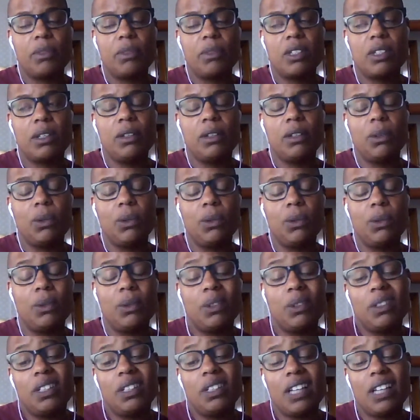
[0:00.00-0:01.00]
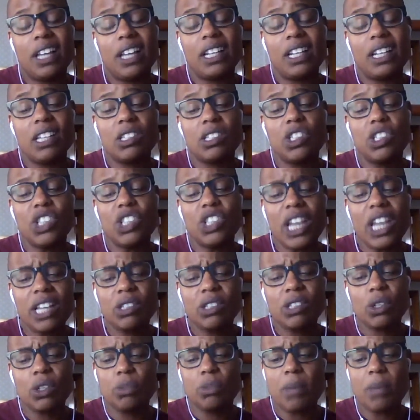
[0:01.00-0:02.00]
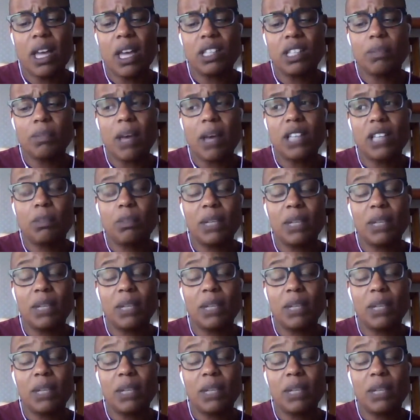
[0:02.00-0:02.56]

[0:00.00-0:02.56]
to change those blind spots.